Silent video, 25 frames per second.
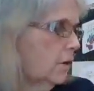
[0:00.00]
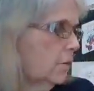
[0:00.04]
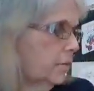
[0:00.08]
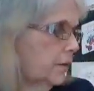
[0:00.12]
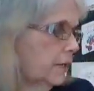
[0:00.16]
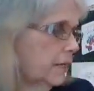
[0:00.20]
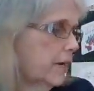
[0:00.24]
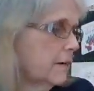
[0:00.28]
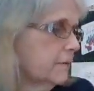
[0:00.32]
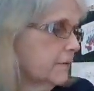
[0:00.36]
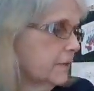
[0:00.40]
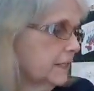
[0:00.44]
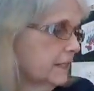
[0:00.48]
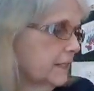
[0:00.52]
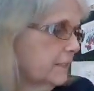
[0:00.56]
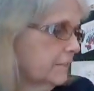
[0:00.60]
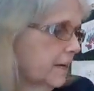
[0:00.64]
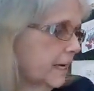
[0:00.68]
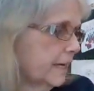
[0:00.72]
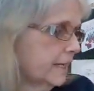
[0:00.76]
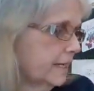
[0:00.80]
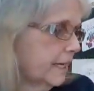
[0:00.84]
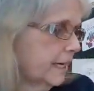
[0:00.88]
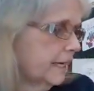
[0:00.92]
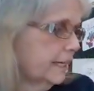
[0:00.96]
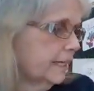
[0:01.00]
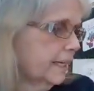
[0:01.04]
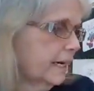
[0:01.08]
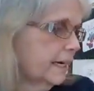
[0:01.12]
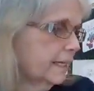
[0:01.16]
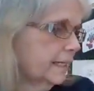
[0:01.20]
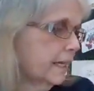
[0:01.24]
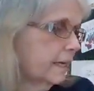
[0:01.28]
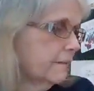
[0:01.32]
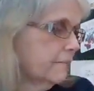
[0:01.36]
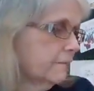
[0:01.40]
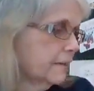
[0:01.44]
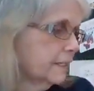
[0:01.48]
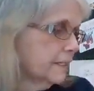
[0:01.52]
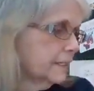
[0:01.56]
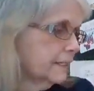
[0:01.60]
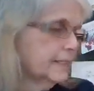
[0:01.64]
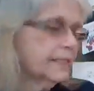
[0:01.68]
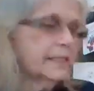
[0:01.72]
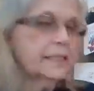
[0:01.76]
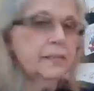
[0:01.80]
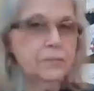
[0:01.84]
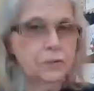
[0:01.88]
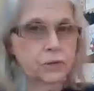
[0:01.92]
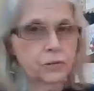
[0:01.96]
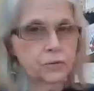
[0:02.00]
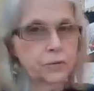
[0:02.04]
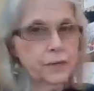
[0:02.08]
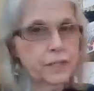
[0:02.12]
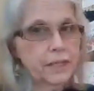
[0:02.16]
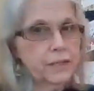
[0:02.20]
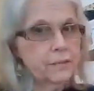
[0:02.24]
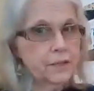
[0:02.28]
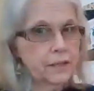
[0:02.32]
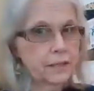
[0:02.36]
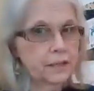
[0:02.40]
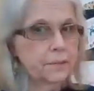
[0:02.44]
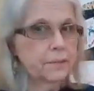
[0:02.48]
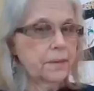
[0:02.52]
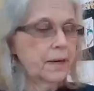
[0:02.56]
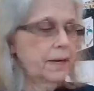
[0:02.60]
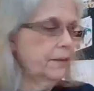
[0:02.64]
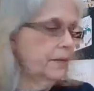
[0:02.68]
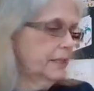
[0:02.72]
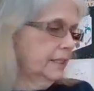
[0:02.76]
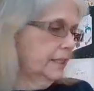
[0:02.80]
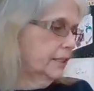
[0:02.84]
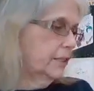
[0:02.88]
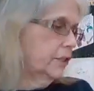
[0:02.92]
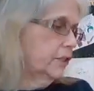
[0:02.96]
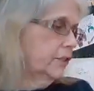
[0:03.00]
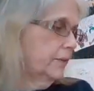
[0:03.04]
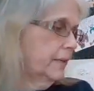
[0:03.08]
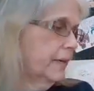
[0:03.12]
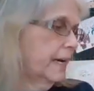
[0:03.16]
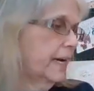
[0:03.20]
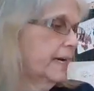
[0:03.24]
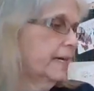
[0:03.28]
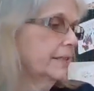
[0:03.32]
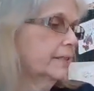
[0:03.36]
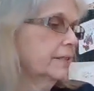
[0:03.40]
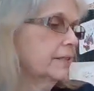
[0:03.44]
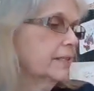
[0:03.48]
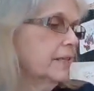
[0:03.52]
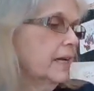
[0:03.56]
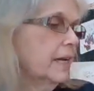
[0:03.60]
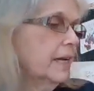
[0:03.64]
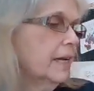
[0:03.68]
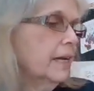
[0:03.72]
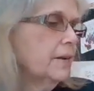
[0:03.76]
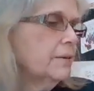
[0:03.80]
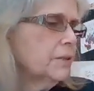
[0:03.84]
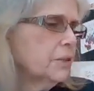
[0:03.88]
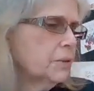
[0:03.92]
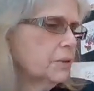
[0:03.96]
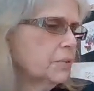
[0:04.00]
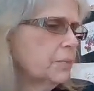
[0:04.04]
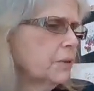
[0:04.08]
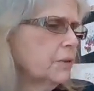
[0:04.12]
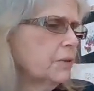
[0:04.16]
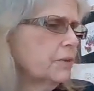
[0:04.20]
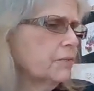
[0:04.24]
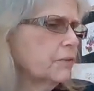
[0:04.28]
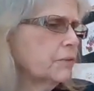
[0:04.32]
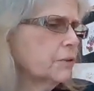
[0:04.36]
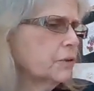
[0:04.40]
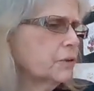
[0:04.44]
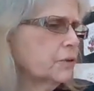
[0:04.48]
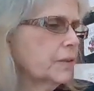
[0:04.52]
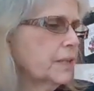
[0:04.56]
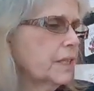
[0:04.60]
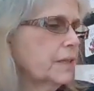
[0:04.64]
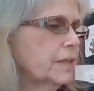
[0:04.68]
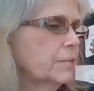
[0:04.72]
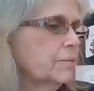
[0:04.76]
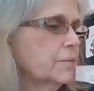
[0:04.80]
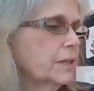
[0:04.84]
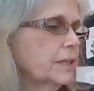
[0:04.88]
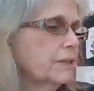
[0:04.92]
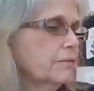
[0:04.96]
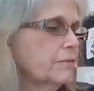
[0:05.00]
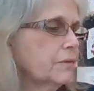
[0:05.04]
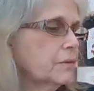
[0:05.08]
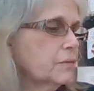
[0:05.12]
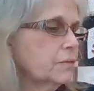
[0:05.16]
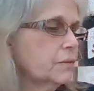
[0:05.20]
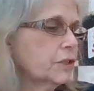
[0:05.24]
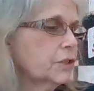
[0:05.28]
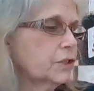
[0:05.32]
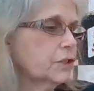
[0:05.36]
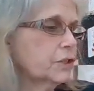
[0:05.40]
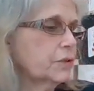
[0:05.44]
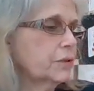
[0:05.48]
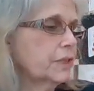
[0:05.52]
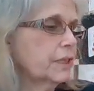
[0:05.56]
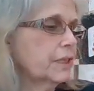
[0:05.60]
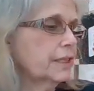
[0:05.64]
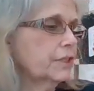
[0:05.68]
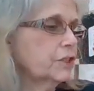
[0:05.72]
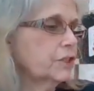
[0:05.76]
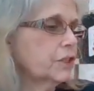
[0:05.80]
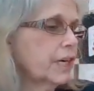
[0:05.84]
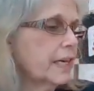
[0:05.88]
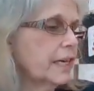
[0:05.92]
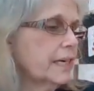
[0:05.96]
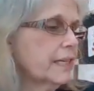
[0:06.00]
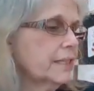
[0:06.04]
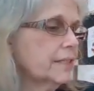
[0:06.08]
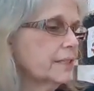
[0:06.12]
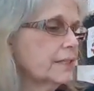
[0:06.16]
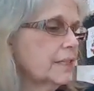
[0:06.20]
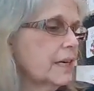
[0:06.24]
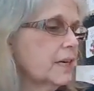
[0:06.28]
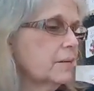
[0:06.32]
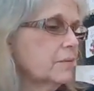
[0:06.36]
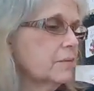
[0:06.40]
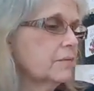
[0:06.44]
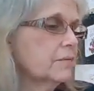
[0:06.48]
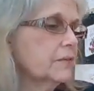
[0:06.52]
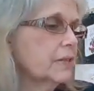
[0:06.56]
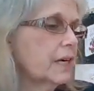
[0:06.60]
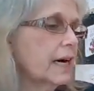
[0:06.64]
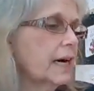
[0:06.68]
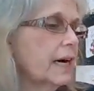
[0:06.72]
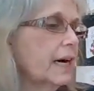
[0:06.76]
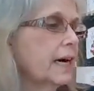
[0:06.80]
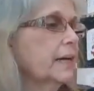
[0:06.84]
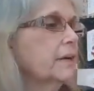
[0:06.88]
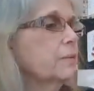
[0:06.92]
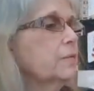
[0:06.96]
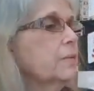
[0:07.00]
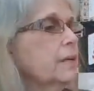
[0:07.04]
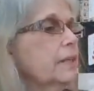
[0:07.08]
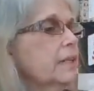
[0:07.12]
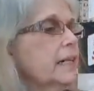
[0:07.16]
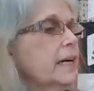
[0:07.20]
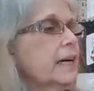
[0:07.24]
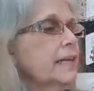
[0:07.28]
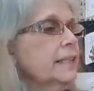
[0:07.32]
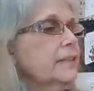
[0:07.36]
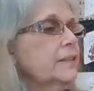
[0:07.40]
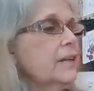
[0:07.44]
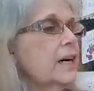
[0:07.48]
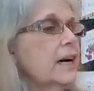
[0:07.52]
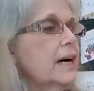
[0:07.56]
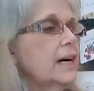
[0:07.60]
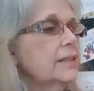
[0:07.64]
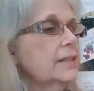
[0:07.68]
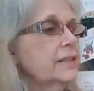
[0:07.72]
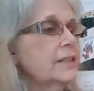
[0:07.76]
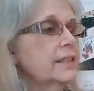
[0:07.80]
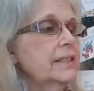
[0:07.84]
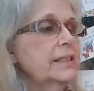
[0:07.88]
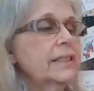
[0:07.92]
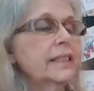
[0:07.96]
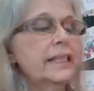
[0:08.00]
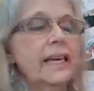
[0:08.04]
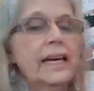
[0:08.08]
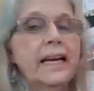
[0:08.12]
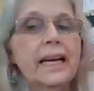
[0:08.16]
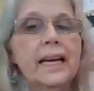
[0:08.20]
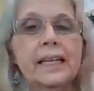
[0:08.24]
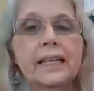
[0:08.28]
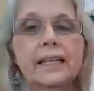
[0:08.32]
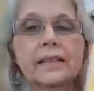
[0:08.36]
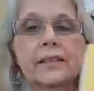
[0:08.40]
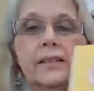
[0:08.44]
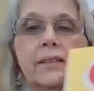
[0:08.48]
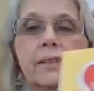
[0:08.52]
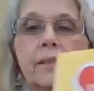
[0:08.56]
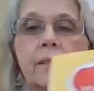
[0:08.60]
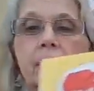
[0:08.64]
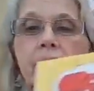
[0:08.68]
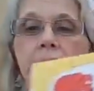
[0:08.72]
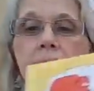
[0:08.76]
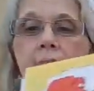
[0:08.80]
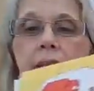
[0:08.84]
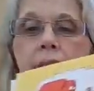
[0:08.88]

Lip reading: When I went to bed that night, I fell asleep dreaming about Easter eggs. It was a beautiful dream. Clifford was stirring a giant tub of dye while I tossed in the eggs.